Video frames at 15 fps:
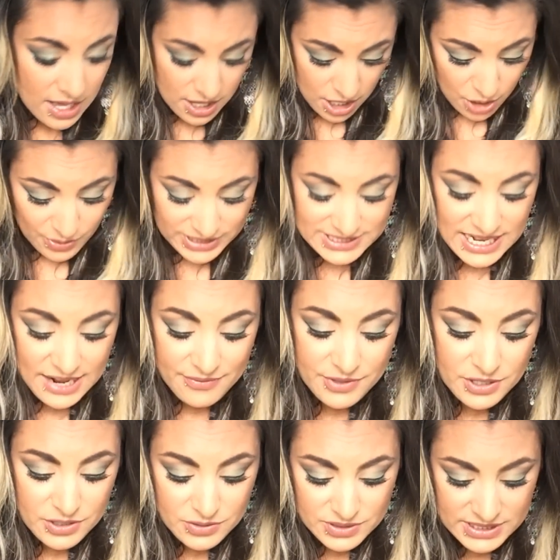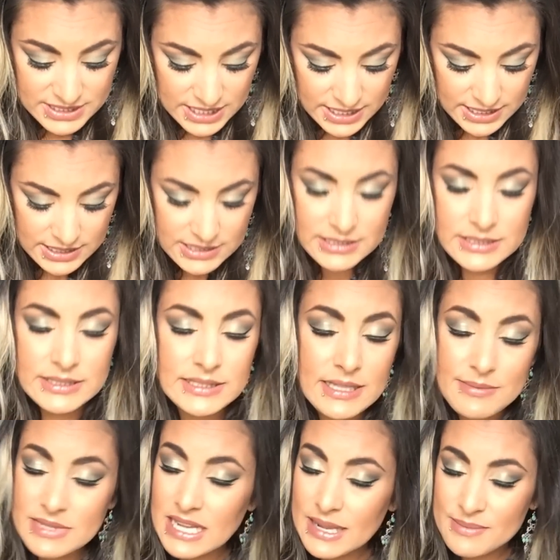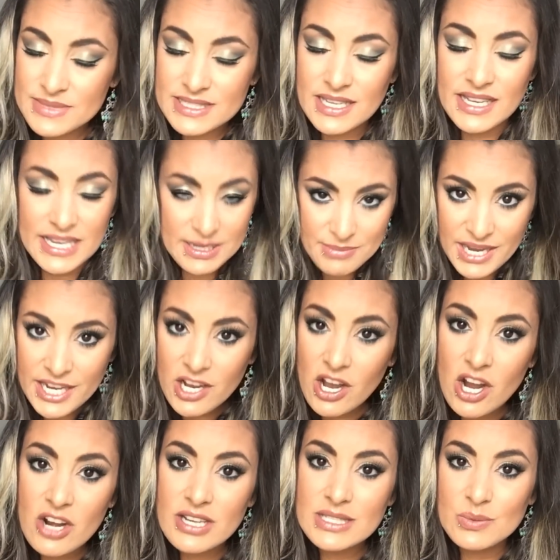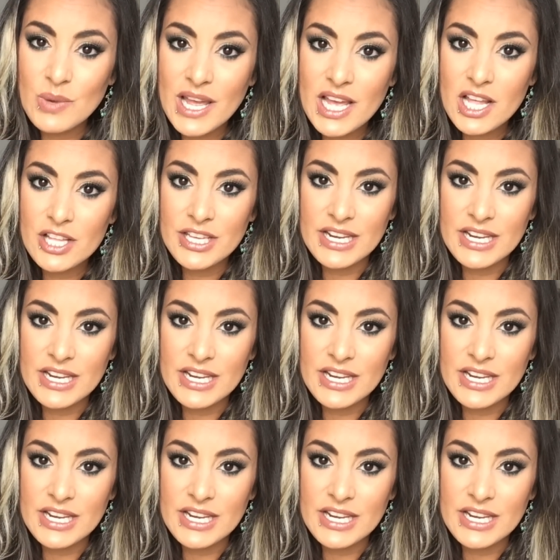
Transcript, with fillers: Always have those, sometimes in my car as well.